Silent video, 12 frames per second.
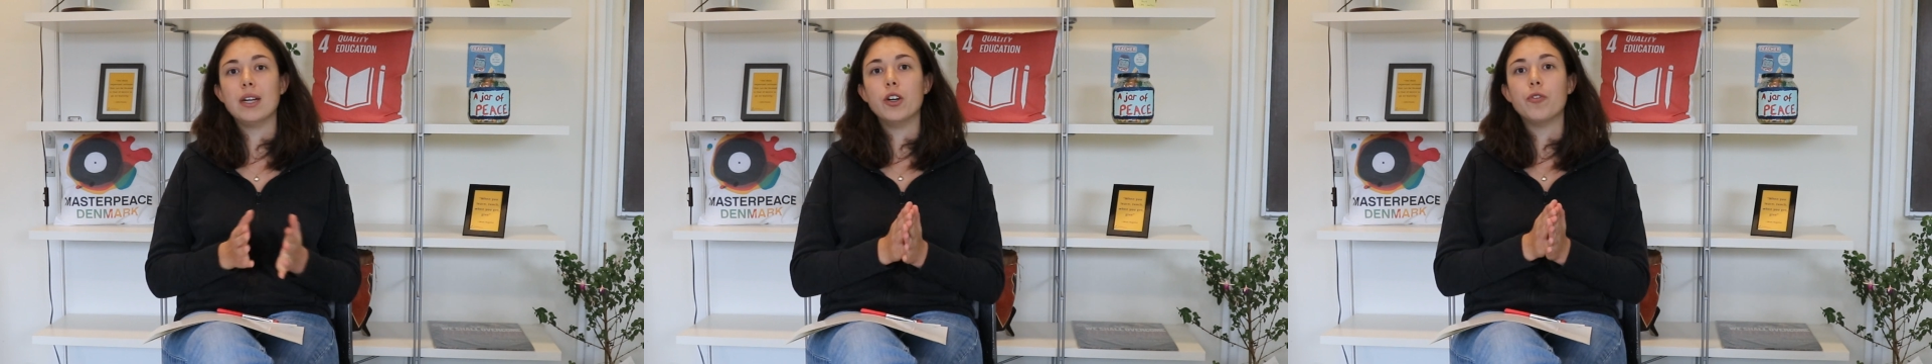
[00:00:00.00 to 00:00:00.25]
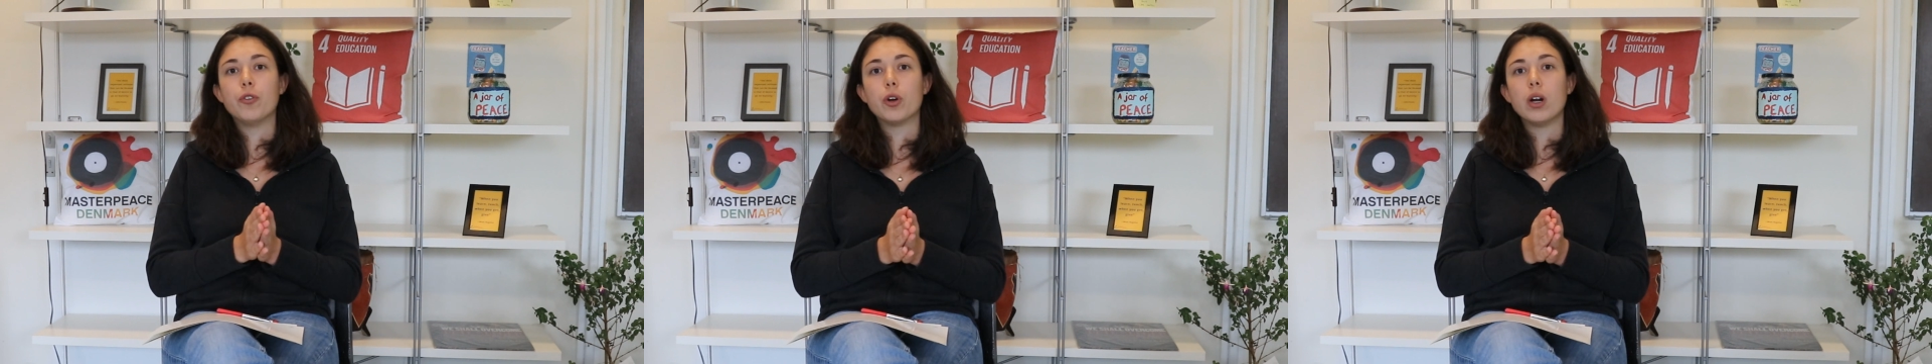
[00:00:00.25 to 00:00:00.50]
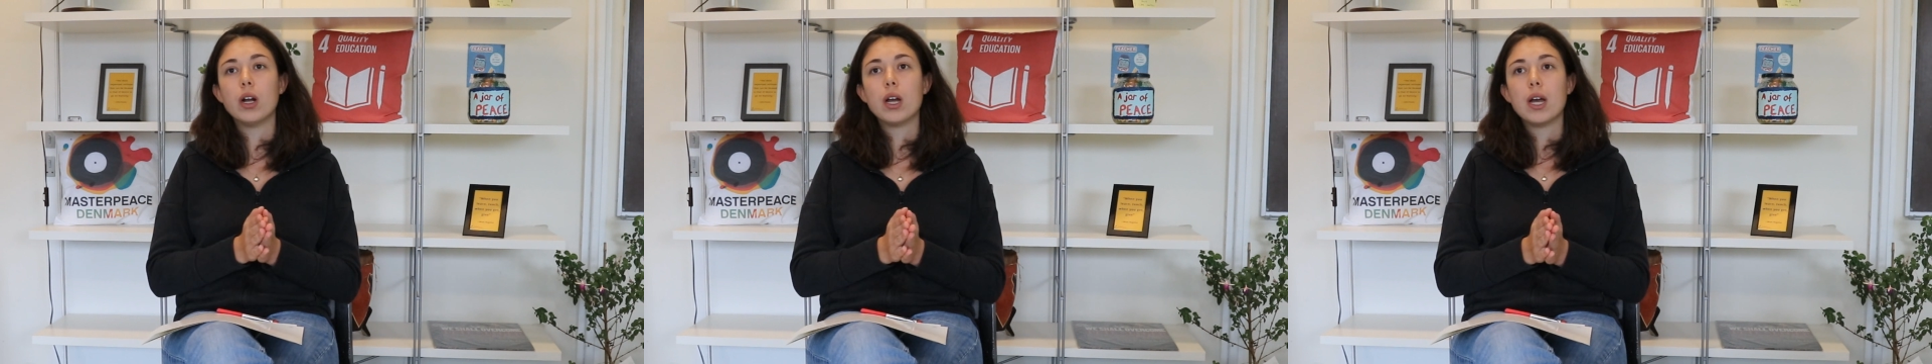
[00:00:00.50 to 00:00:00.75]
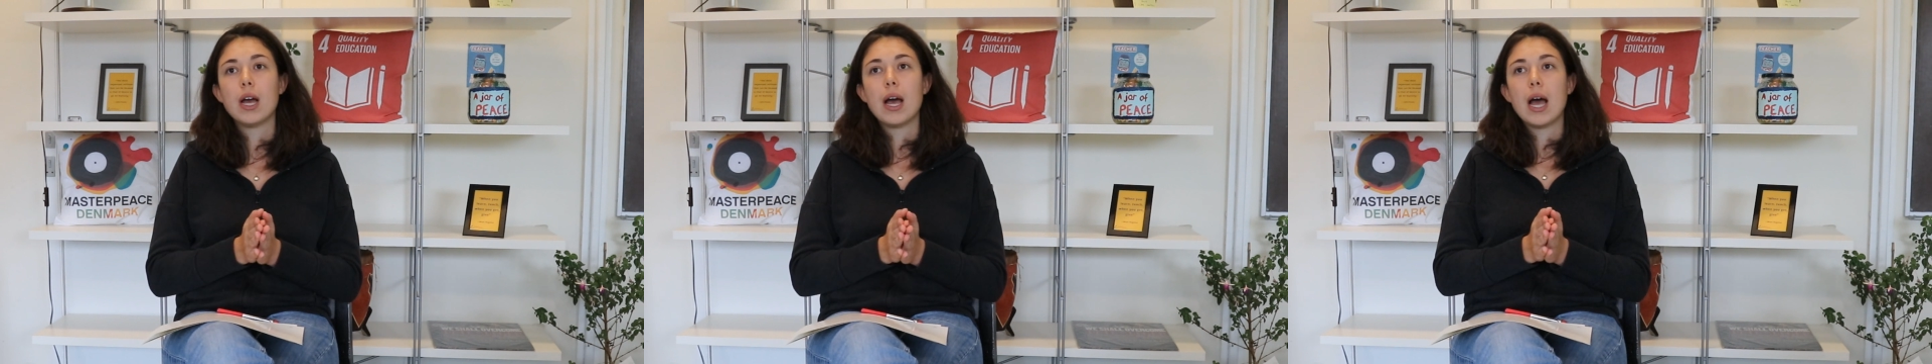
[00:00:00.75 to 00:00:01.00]

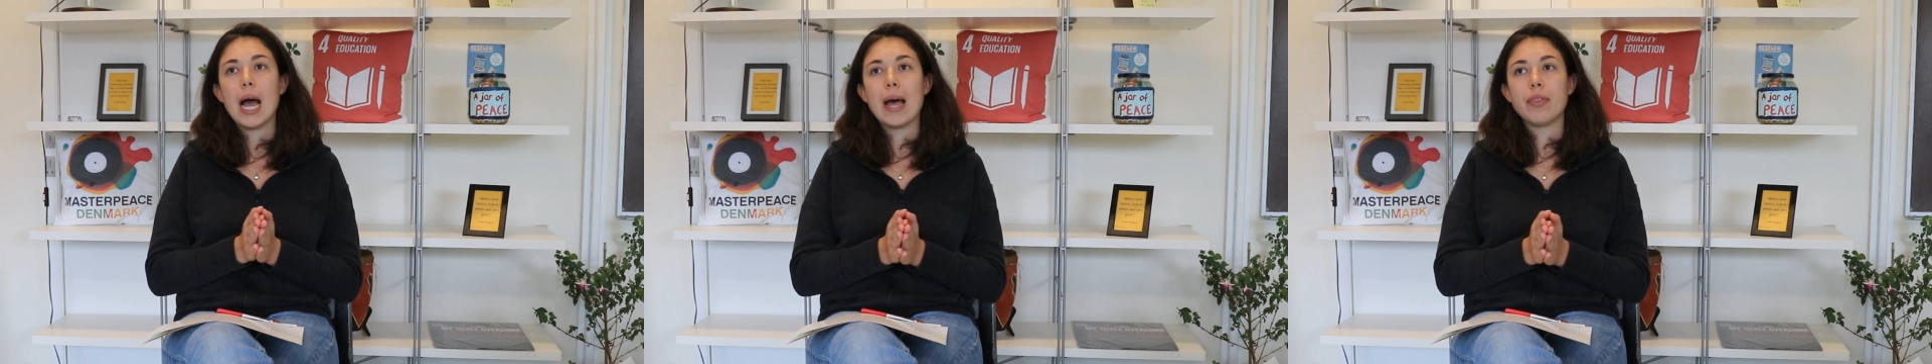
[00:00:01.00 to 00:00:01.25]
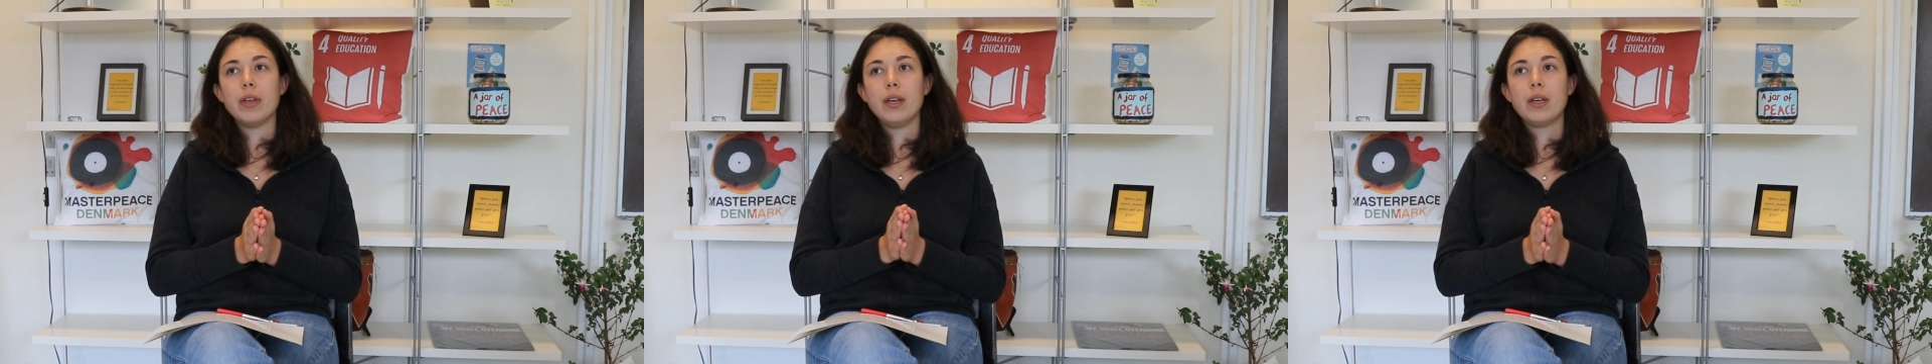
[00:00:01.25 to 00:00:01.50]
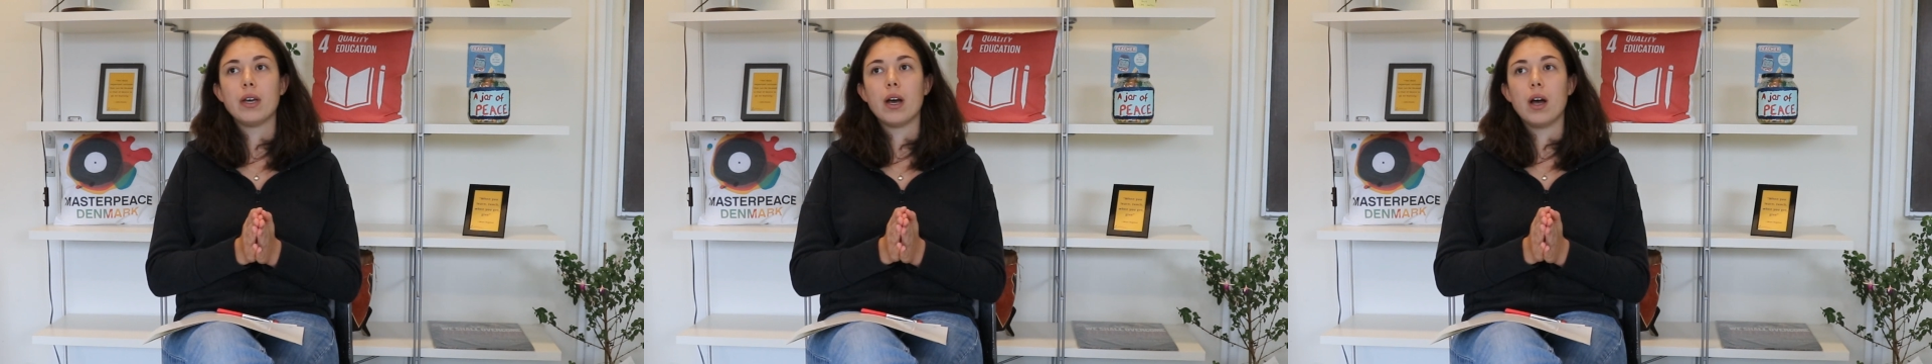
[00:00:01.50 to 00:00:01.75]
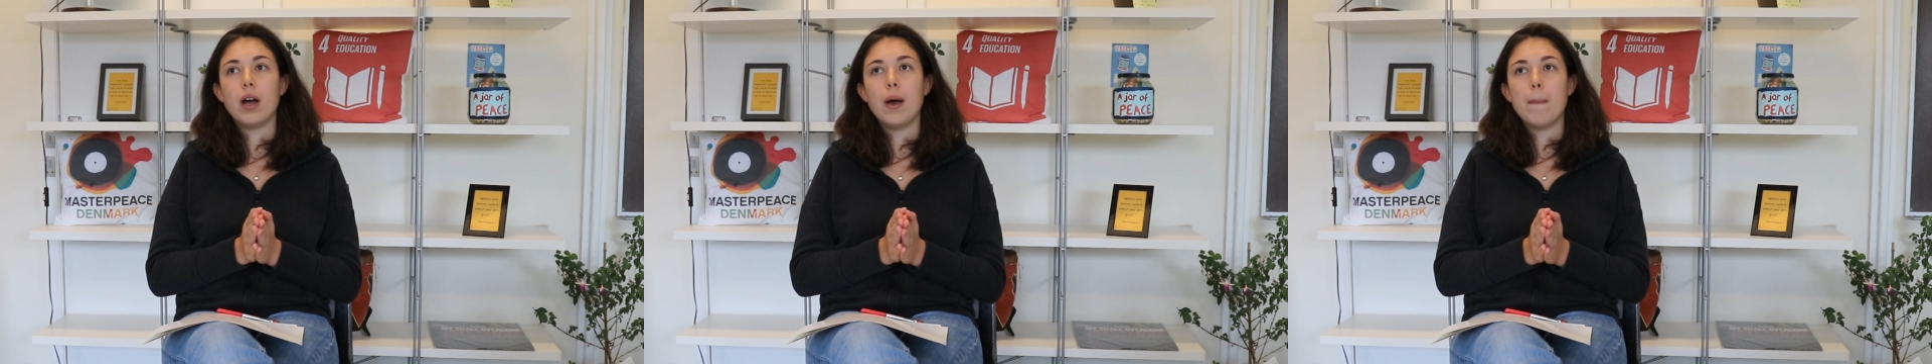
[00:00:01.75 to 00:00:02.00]
Therefore, I think